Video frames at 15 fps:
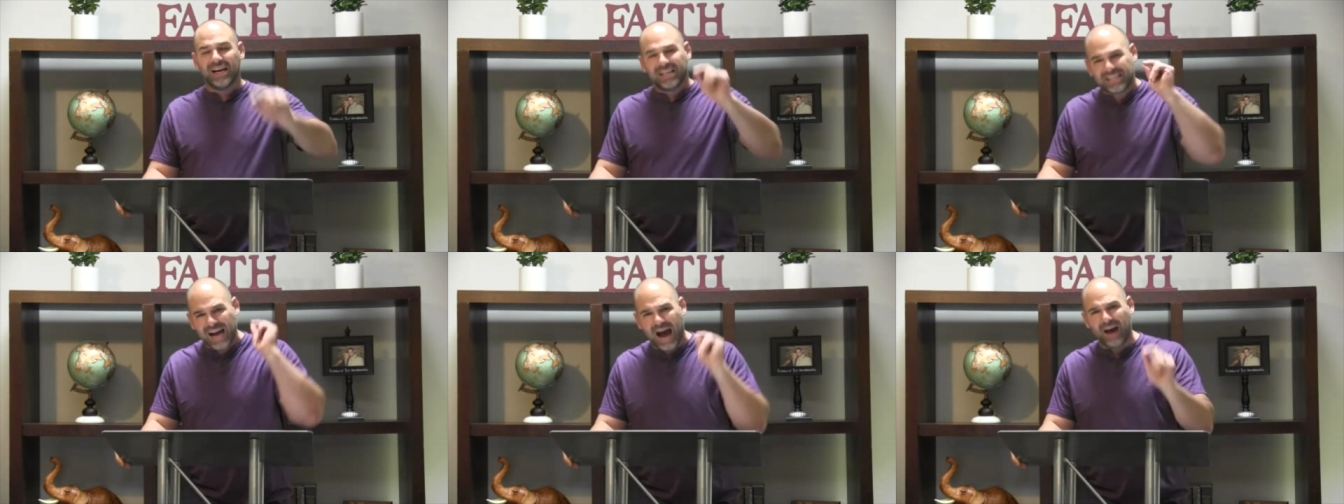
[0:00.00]

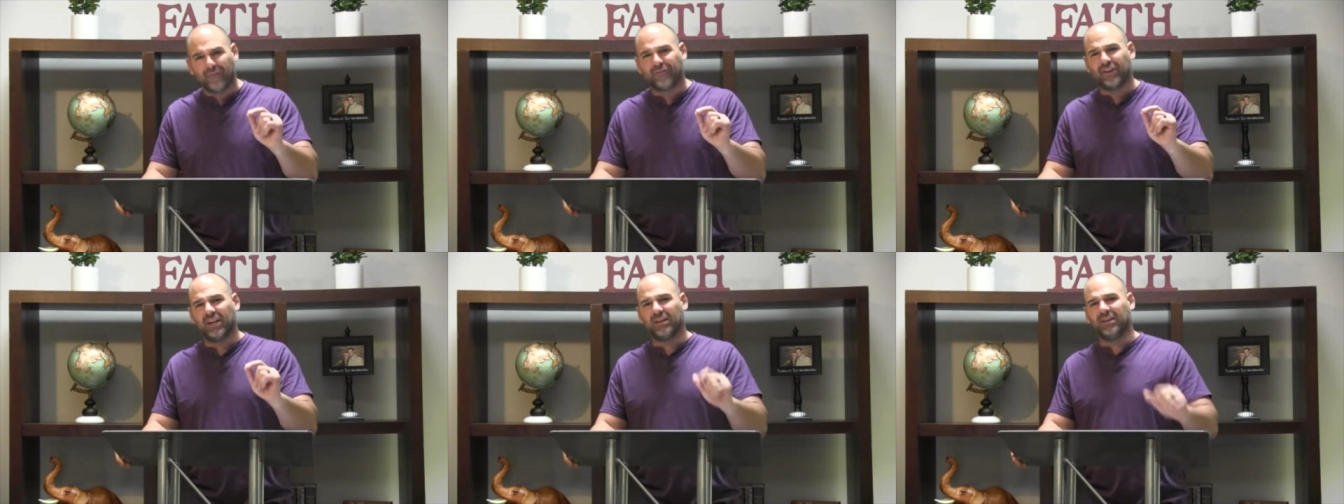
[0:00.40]

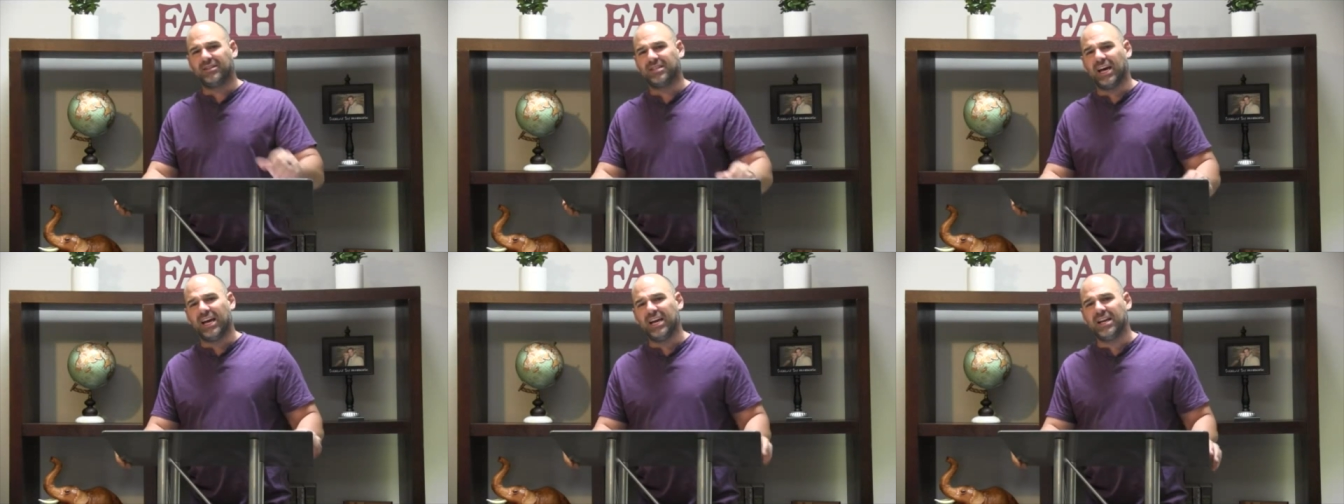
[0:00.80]
confidently
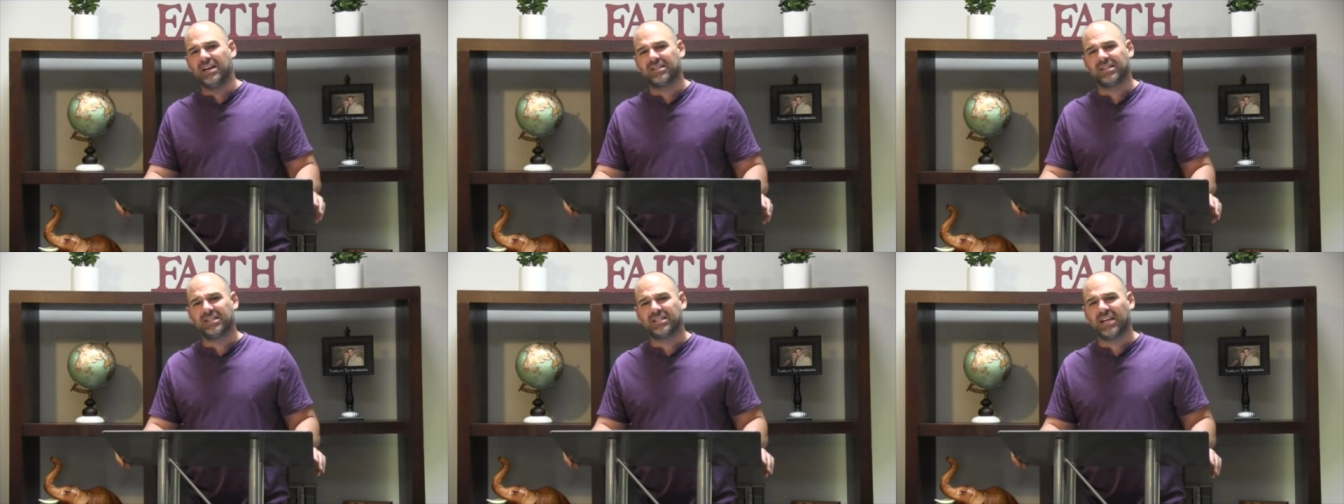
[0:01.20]
say, he
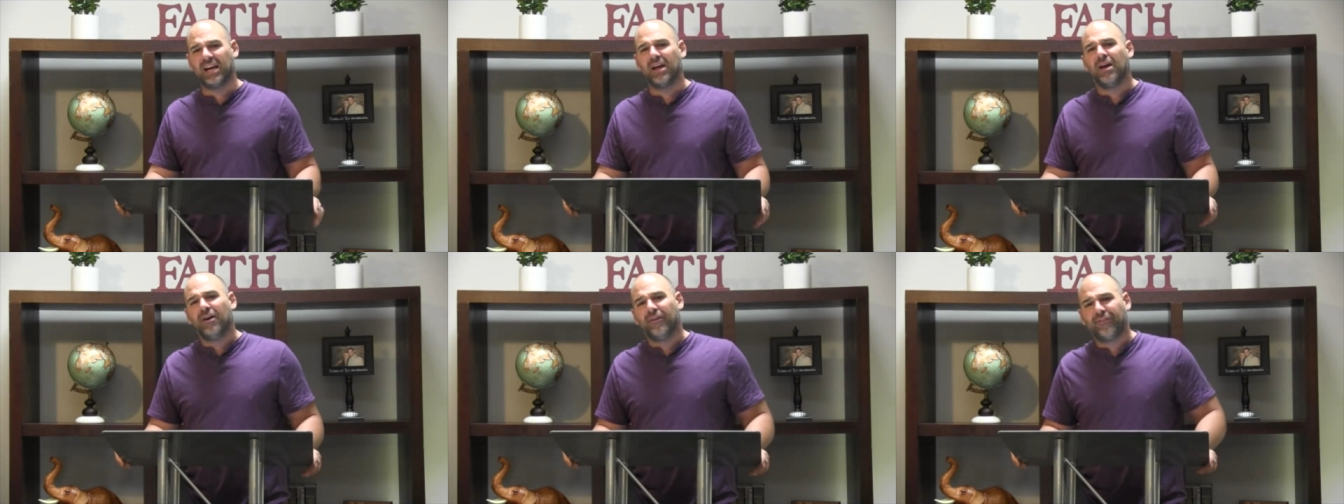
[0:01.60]
doesn't
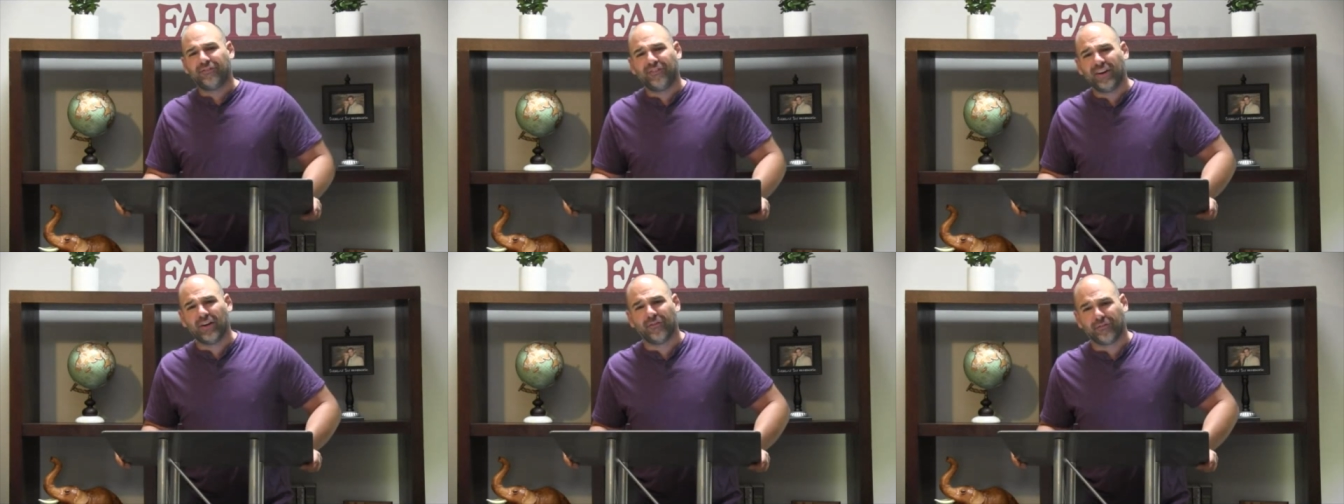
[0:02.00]
say
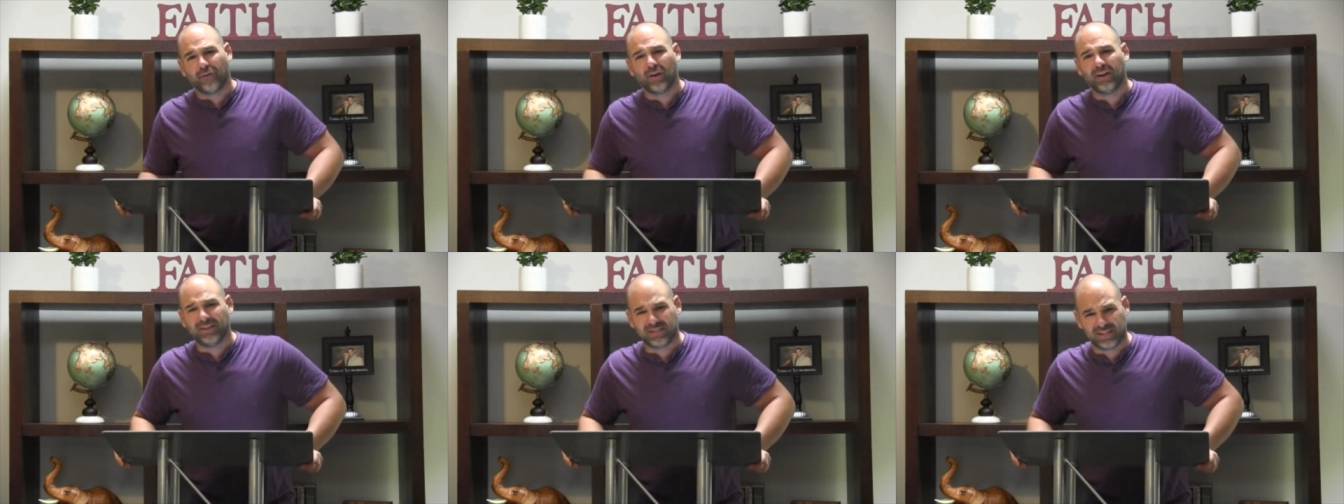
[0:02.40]

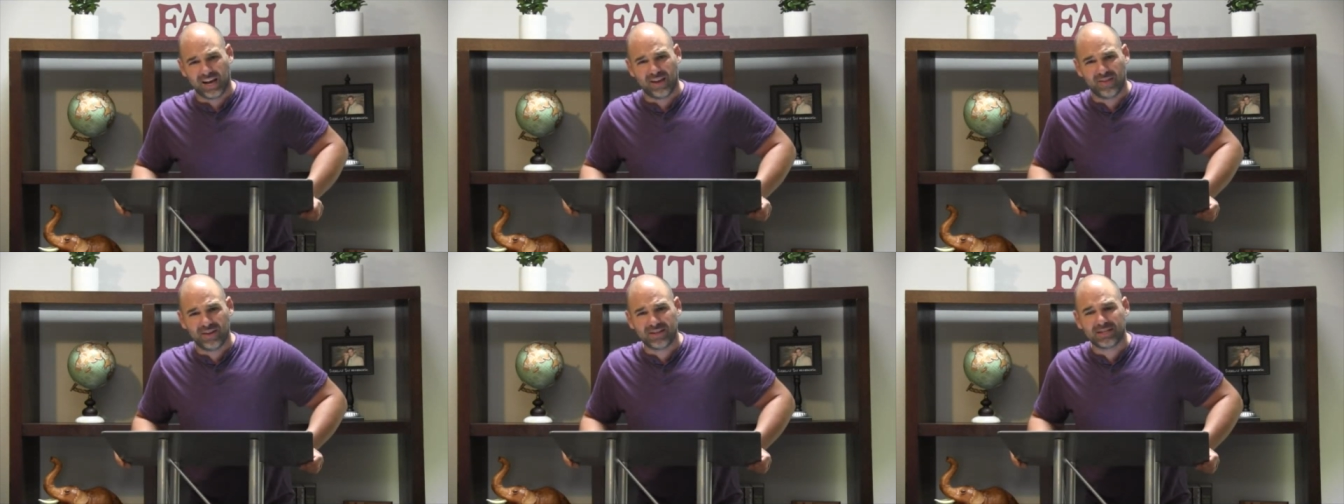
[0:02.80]
fearfully say
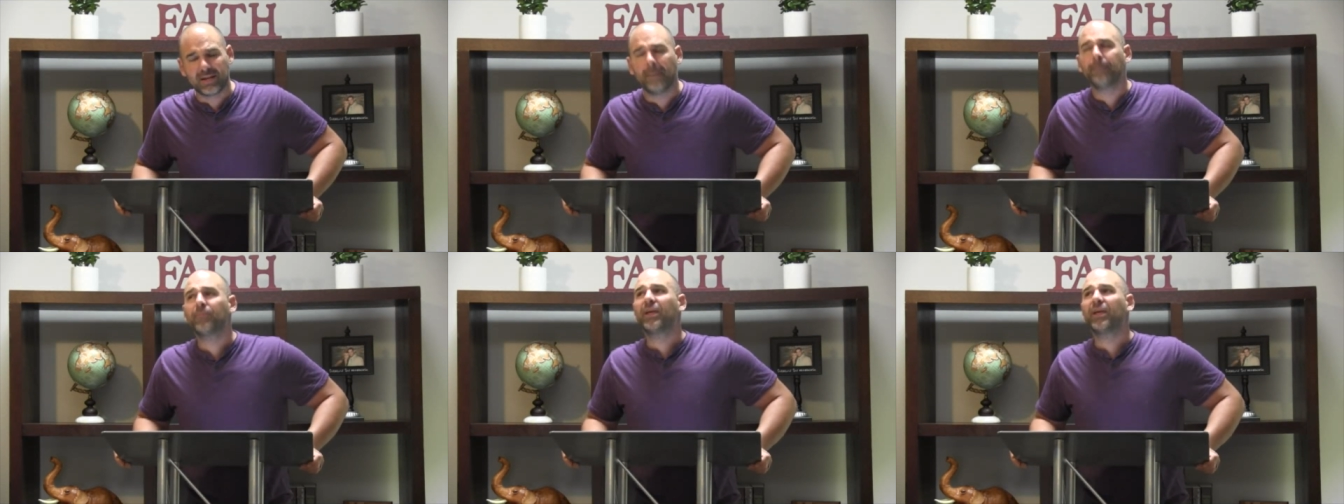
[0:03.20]
this.